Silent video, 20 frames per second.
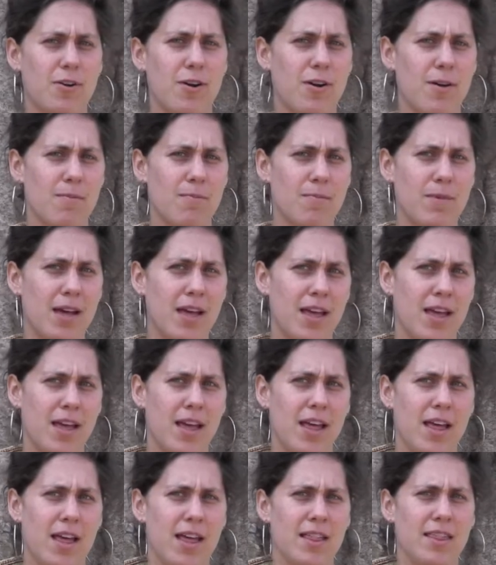from
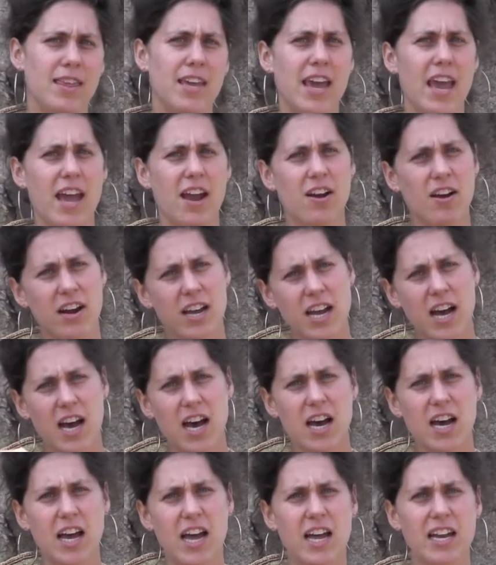the
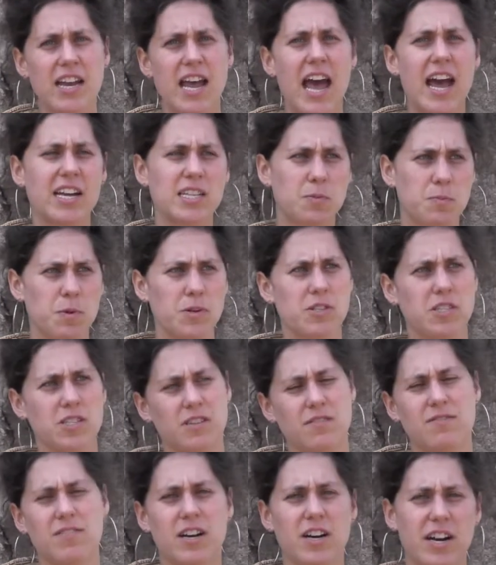area and experts
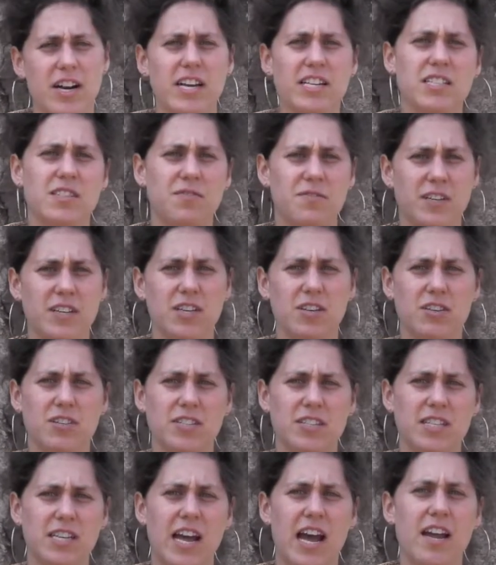in various
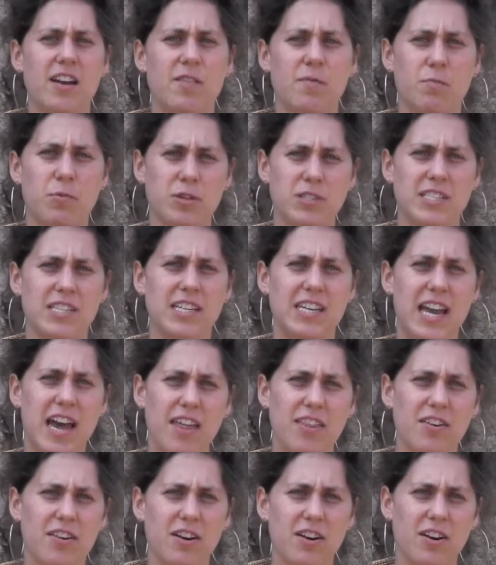fields to kind of put
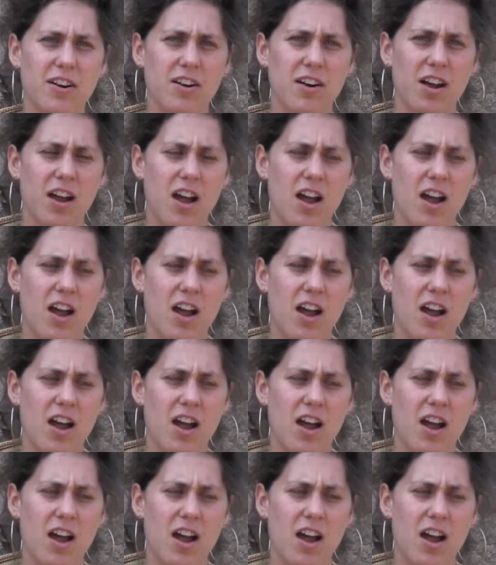together